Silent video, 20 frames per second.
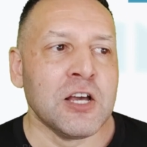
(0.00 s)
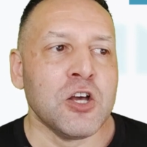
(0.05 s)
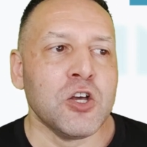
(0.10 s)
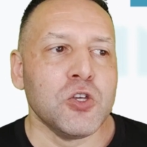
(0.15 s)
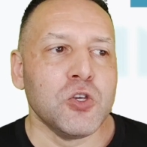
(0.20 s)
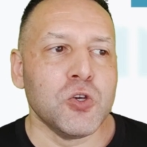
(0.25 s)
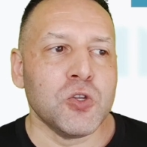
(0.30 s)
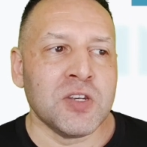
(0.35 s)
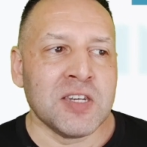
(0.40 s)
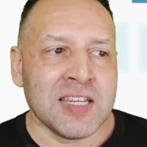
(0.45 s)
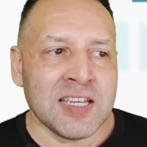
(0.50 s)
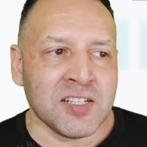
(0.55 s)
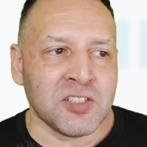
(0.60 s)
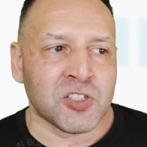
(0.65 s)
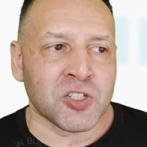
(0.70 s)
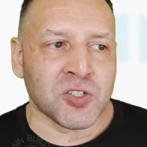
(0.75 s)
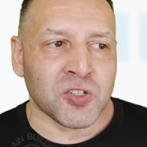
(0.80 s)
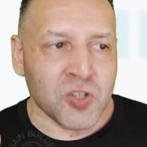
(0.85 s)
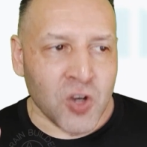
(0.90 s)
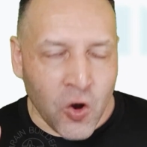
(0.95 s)
You need
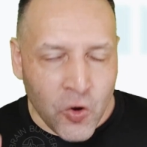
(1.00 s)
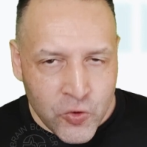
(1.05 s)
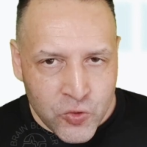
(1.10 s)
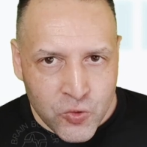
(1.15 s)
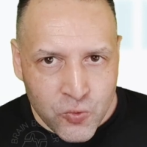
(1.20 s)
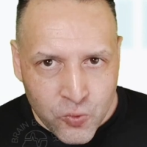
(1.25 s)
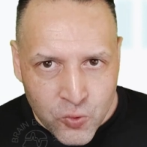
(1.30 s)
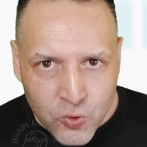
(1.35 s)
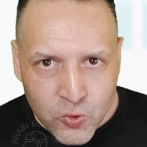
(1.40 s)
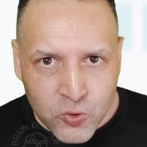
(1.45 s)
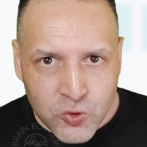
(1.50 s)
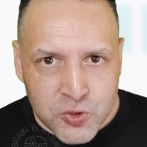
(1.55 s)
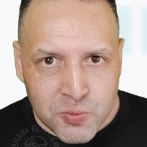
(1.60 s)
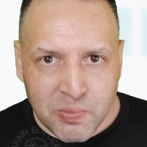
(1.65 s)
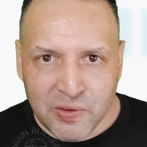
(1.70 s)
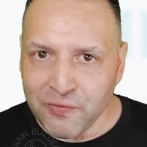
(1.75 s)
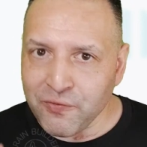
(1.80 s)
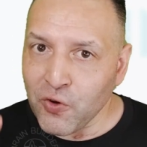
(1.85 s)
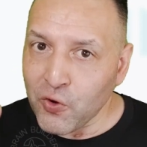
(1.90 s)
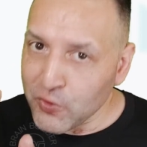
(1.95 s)
to know the rules
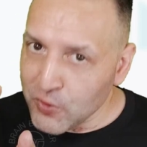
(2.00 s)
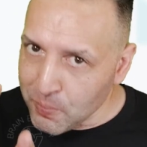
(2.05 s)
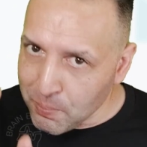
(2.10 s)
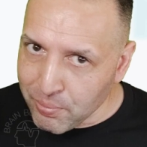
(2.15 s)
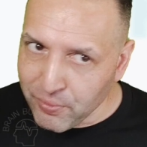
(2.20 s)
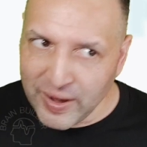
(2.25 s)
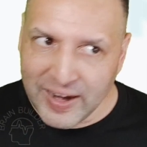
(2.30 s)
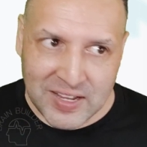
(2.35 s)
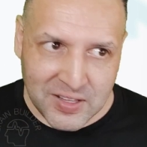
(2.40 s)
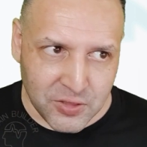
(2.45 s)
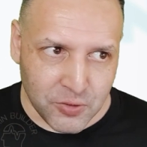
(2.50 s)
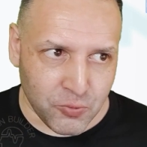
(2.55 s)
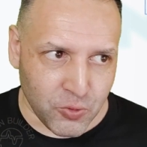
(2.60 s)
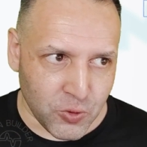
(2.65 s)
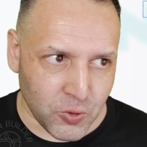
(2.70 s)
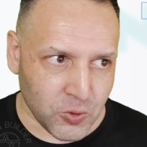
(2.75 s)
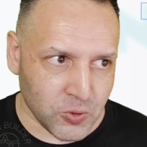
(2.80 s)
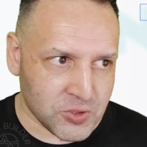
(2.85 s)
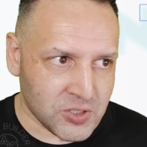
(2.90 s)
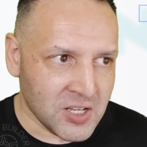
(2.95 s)
before you break the
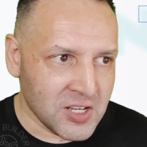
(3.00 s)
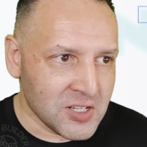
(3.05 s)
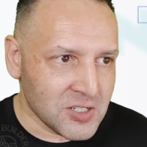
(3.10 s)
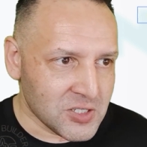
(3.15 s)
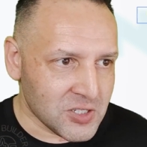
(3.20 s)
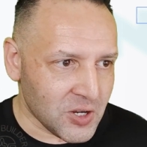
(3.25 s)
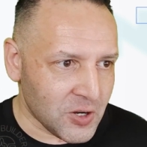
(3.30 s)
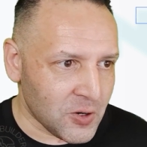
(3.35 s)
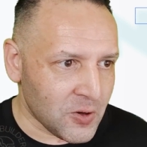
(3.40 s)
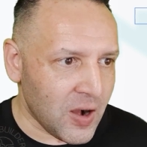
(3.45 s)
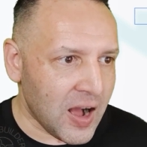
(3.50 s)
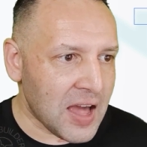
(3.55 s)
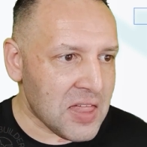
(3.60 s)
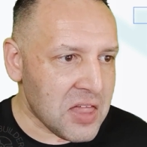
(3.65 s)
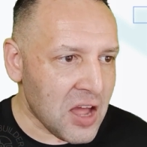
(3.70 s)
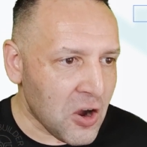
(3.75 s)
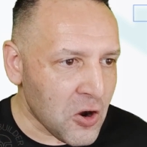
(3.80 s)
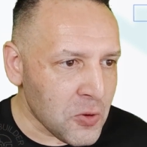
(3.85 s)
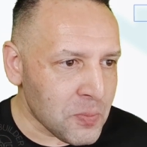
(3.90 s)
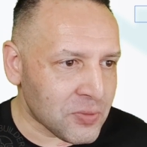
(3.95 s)
rules. So I
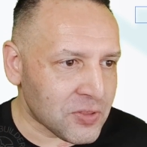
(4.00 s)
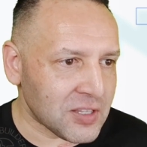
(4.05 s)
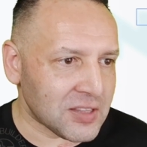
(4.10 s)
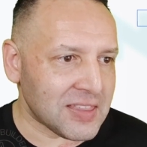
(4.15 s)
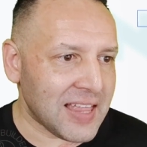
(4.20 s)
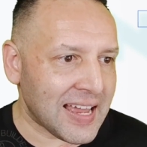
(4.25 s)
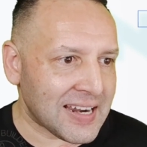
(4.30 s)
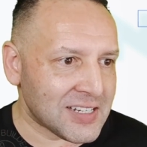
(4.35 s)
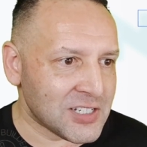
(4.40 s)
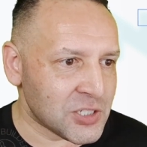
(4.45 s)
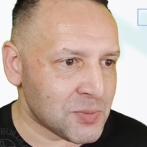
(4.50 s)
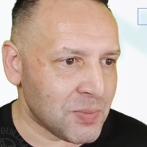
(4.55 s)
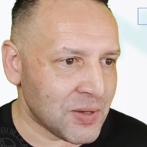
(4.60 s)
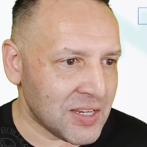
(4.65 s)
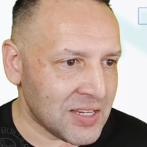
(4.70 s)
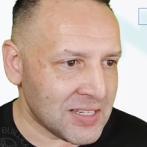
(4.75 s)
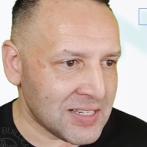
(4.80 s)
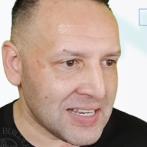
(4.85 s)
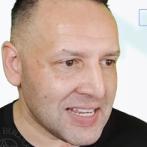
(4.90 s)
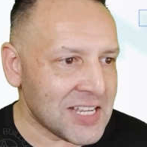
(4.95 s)
hope that that has
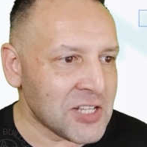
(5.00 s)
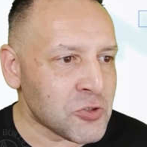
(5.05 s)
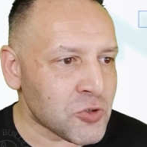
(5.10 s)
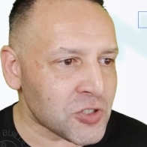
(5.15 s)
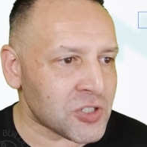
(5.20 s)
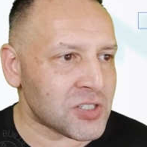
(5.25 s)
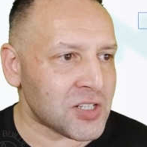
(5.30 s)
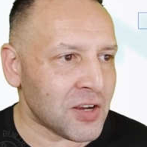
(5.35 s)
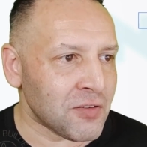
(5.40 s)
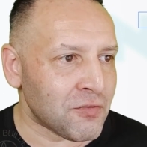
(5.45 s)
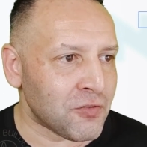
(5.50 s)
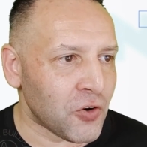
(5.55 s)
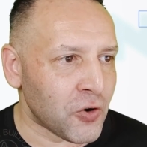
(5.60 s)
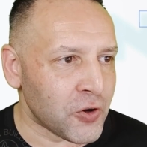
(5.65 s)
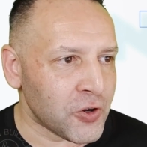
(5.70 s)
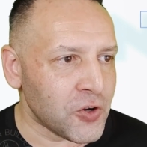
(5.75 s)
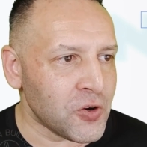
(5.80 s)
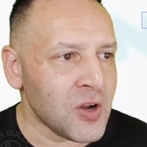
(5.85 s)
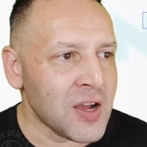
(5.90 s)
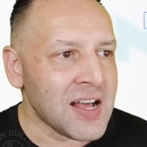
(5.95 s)
been interesting for
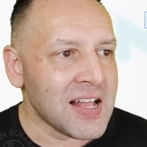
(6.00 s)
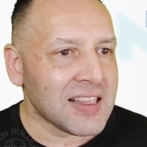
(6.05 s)
you.